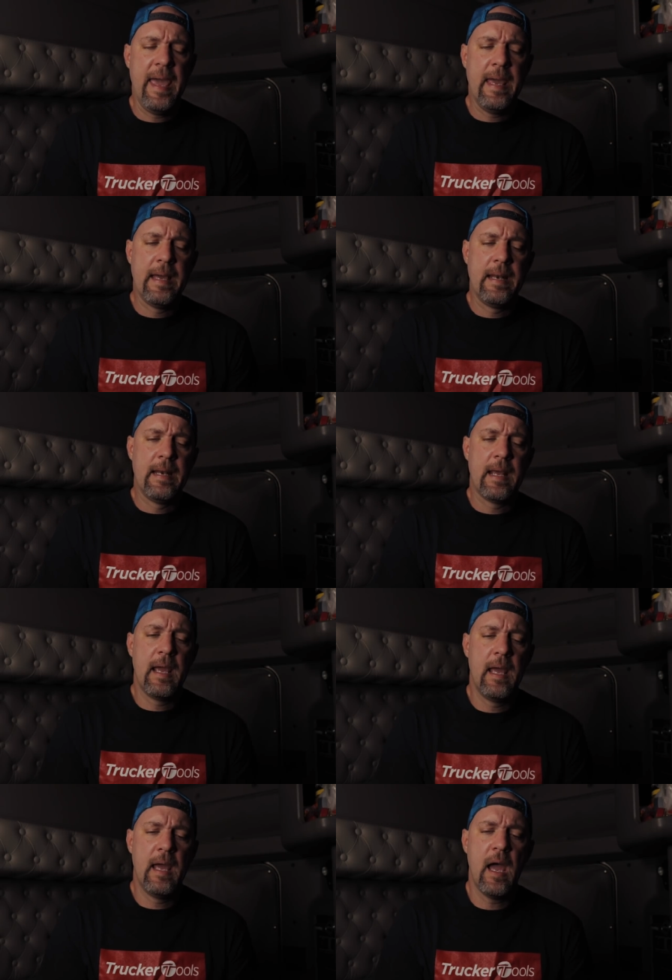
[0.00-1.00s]
And
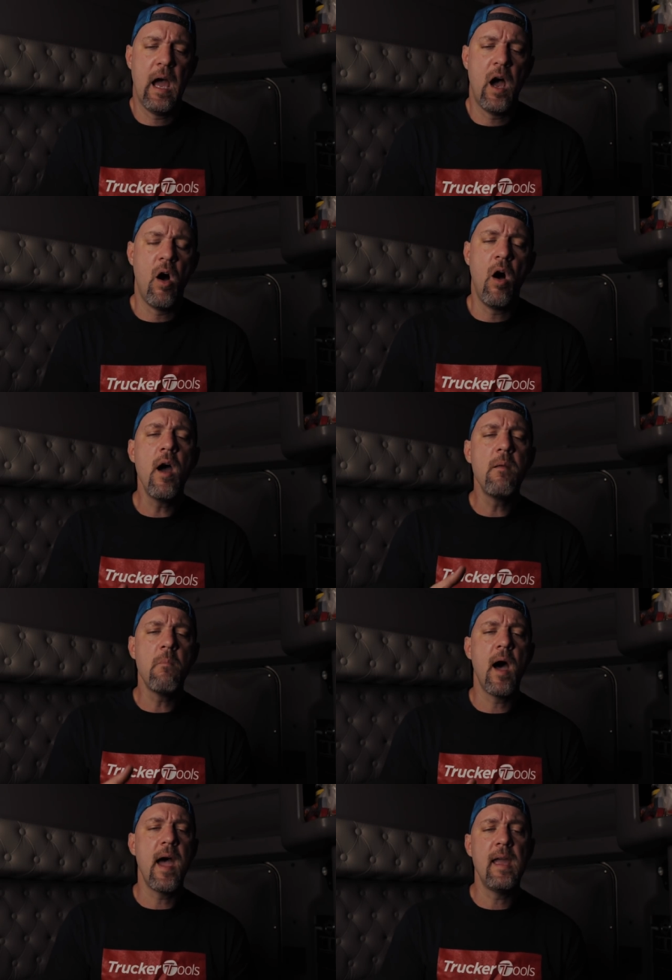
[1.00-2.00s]

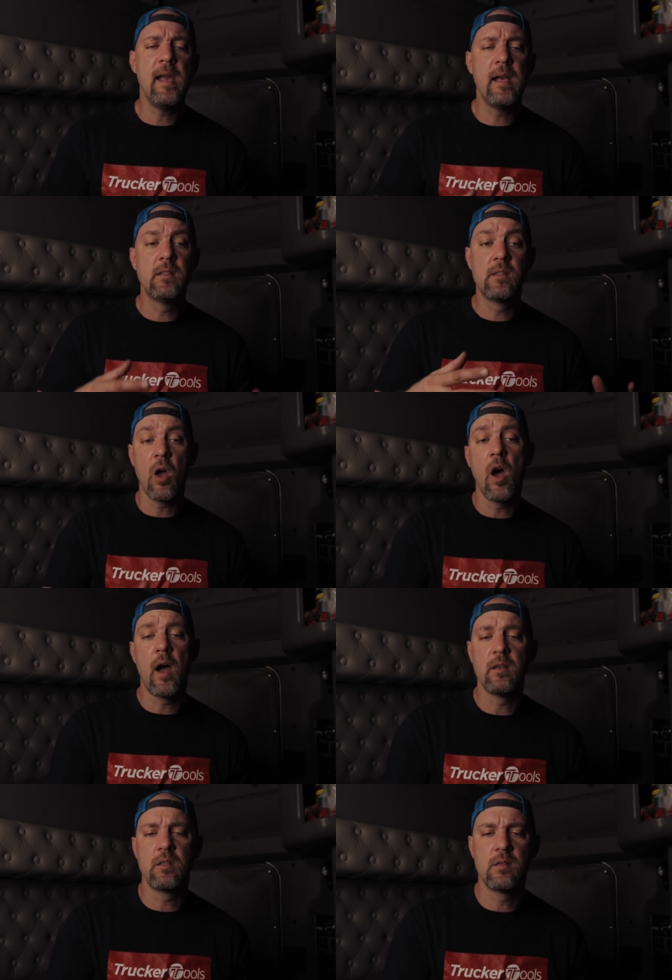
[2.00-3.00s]
on my
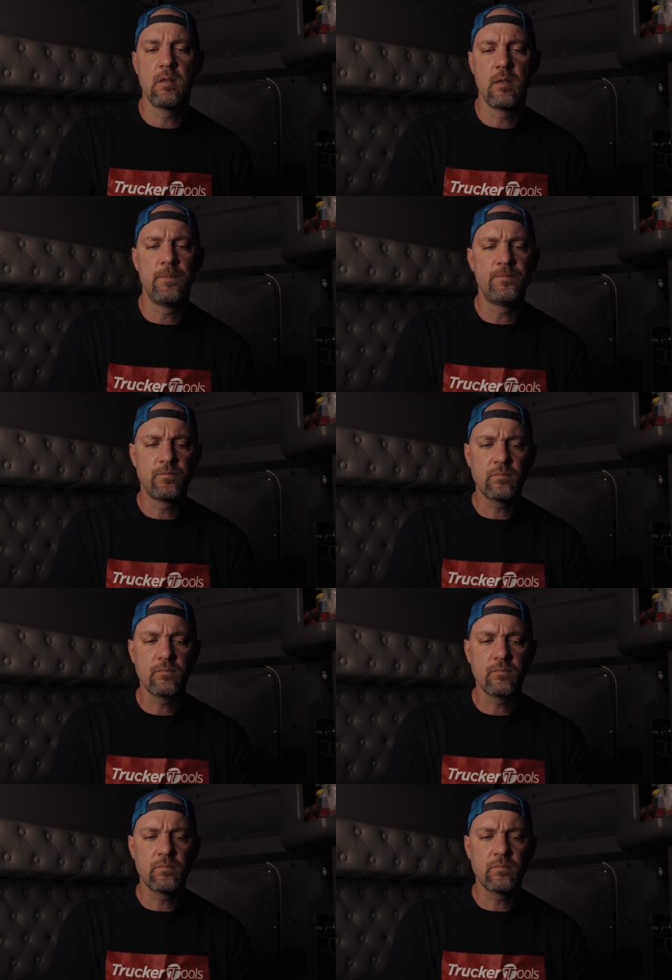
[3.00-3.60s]
exhaust,